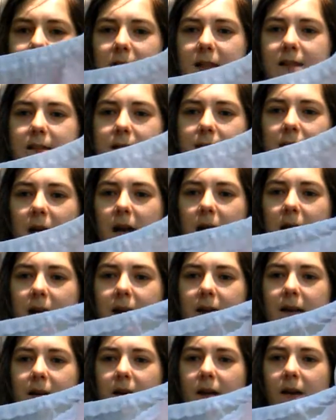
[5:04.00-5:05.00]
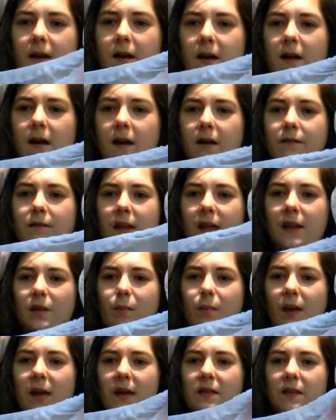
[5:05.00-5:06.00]
this line of like
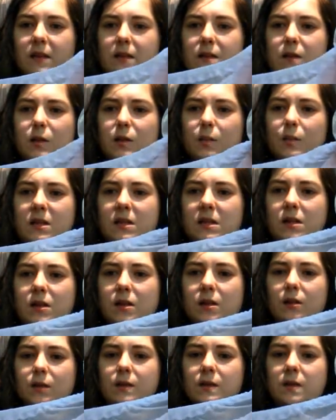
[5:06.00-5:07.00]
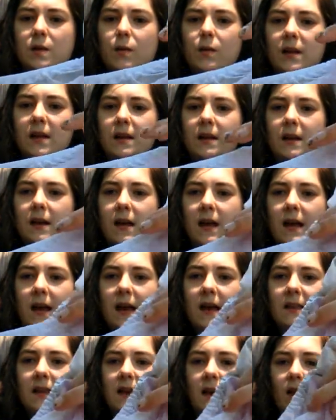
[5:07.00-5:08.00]
bathing suit material sewn in, and they